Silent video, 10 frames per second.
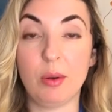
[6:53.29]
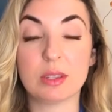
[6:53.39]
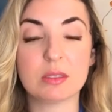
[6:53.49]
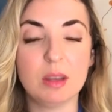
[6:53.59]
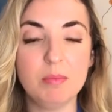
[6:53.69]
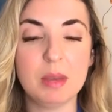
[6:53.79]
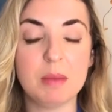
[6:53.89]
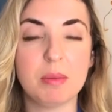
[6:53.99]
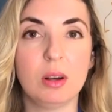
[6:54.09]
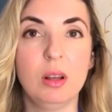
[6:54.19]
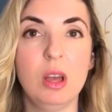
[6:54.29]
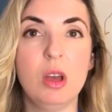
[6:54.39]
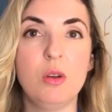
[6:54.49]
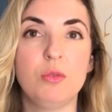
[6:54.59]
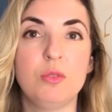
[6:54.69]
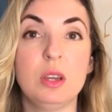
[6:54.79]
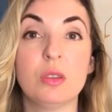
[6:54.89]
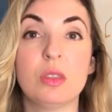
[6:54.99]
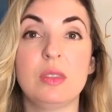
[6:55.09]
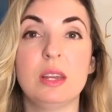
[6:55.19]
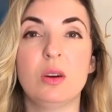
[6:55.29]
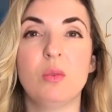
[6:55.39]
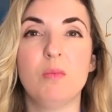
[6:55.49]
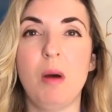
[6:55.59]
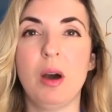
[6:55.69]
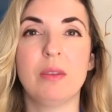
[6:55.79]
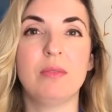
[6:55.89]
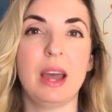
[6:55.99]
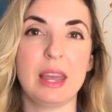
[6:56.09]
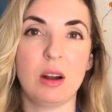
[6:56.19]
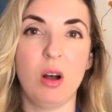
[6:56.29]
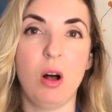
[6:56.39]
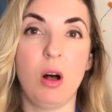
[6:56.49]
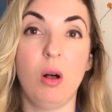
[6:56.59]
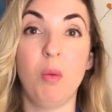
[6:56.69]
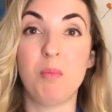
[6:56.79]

Some people feel that they don't modify at all,